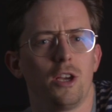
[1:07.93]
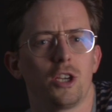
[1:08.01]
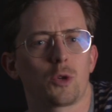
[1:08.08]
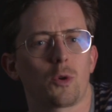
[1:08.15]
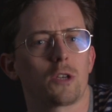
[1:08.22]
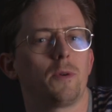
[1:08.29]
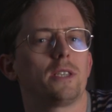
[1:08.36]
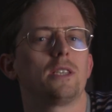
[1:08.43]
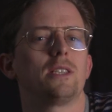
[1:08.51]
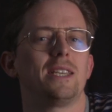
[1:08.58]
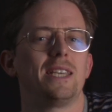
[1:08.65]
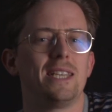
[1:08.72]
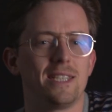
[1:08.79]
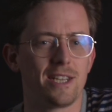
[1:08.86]
Squarespace is
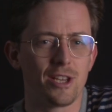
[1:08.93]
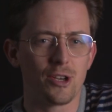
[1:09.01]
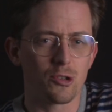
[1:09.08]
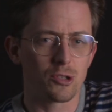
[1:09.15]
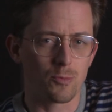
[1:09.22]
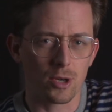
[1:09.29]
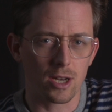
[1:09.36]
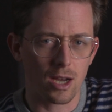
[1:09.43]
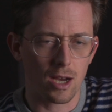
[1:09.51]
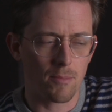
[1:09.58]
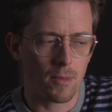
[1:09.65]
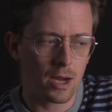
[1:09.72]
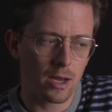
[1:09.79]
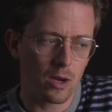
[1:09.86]
easy to use, but
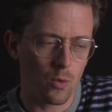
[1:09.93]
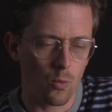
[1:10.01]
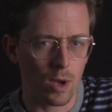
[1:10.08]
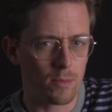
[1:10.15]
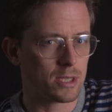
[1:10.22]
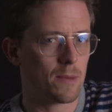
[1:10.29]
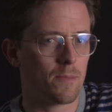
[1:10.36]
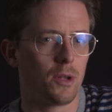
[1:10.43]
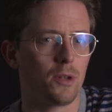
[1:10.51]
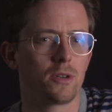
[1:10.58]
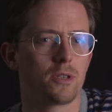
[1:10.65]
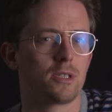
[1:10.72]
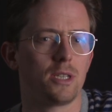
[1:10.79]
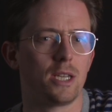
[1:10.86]
among website
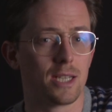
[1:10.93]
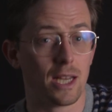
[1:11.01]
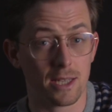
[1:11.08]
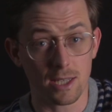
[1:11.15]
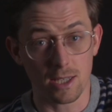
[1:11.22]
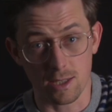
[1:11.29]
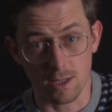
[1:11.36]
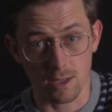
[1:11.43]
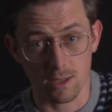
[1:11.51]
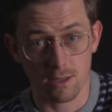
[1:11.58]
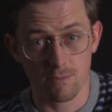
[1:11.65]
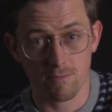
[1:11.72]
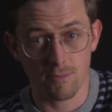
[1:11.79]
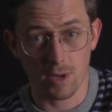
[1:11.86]
builders, it's not the
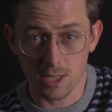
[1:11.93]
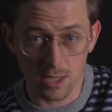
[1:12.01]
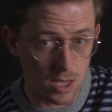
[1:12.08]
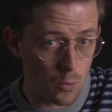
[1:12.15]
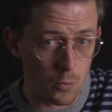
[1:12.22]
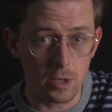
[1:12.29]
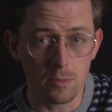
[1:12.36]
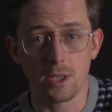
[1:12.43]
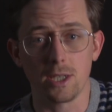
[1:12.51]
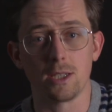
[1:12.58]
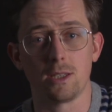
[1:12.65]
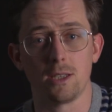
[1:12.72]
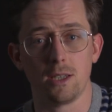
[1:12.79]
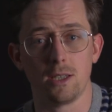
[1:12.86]
easiest. I'd say Weebly
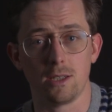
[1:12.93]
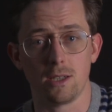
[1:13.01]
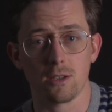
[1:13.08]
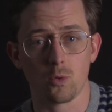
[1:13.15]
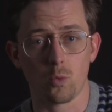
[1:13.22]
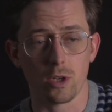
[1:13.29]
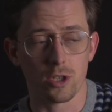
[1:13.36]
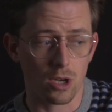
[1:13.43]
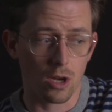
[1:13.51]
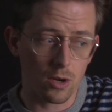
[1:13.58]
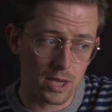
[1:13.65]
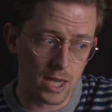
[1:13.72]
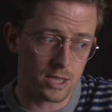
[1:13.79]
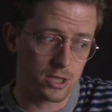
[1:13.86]
is the easiest, which I'll
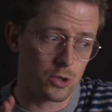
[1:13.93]
get